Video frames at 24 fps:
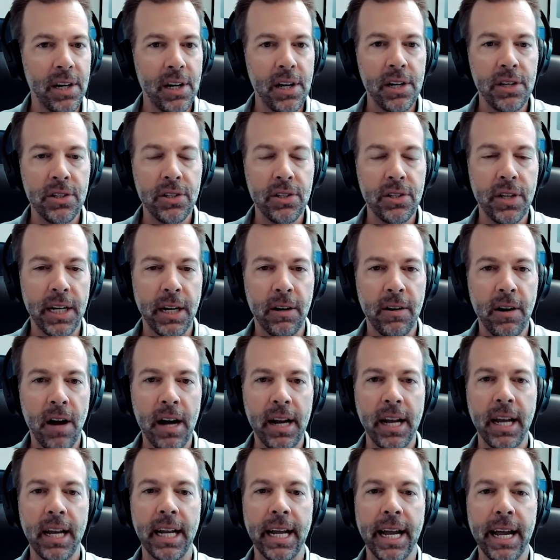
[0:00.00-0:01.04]
so that you're not
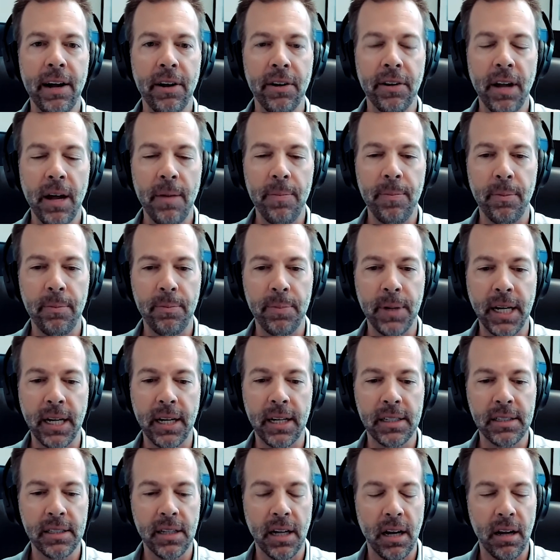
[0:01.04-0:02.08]
getting held up
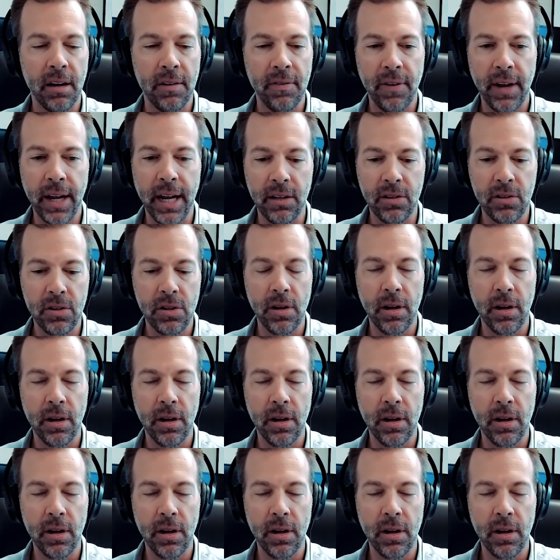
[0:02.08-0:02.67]
because of a